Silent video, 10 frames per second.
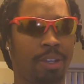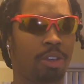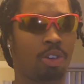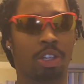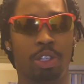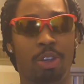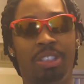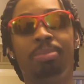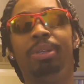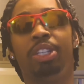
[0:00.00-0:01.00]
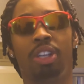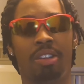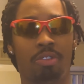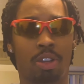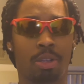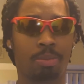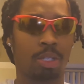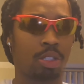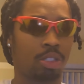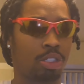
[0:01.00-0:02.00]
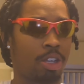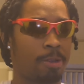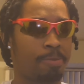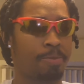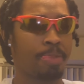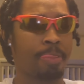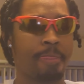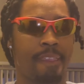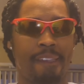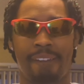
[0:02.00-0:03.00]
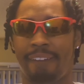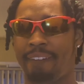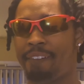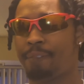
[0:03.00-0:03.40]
or you know where Splinter come from. So. Uh,